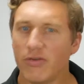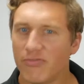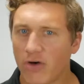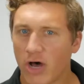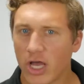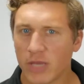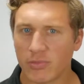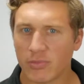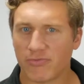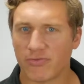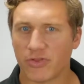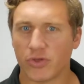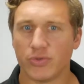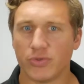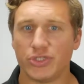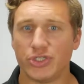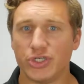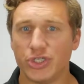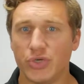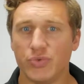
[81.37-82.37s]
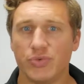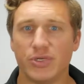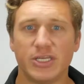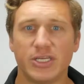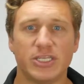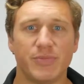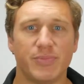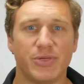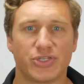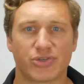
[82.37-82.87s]
volume of fluid do you
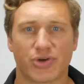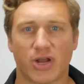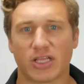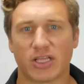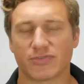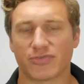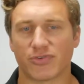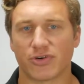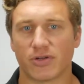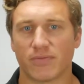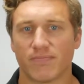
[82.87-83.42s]
need to be transferred?